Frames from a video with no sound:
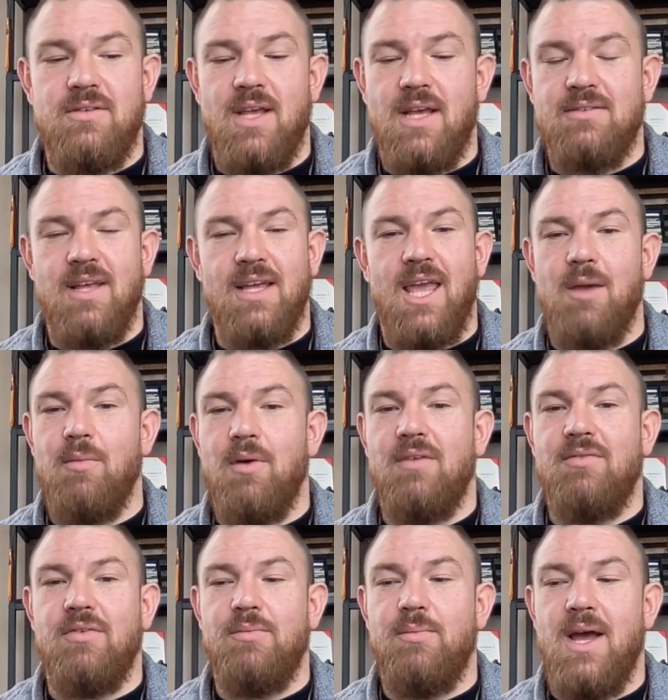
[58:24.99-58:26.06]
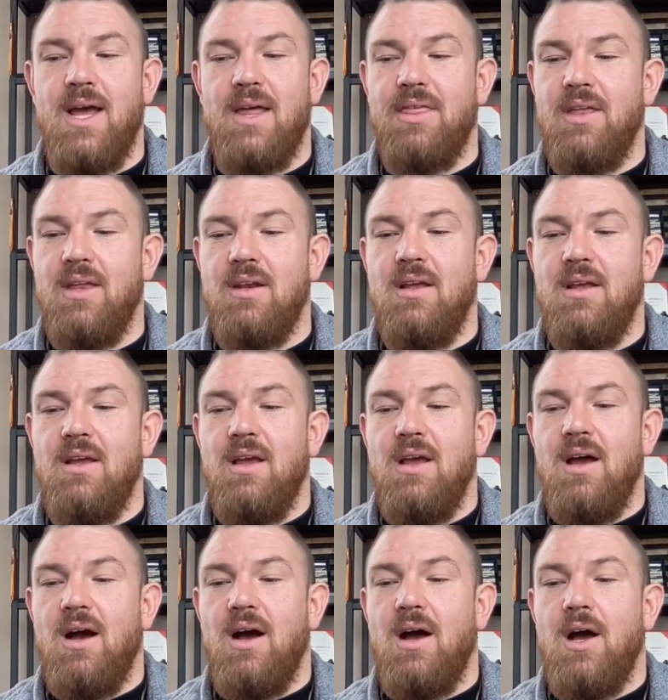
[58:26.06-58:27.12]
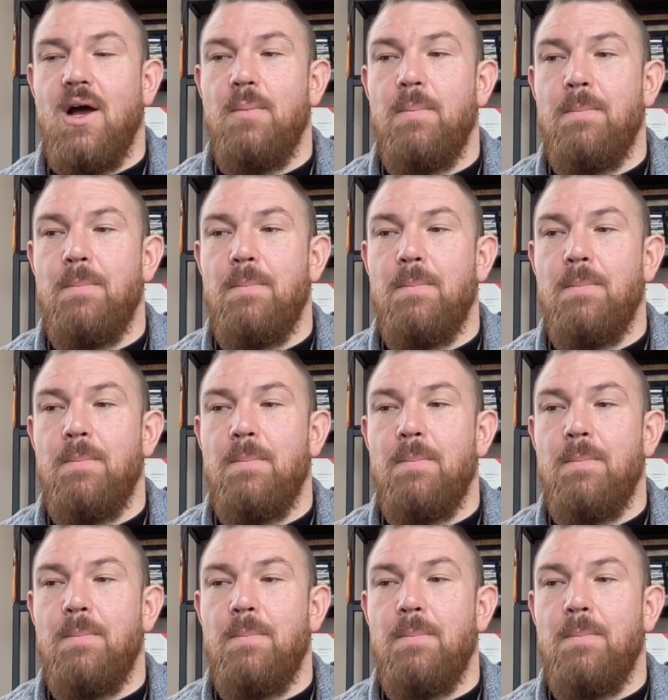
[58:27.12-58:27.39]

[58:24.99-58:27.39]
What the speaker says: as I came off of meth, um,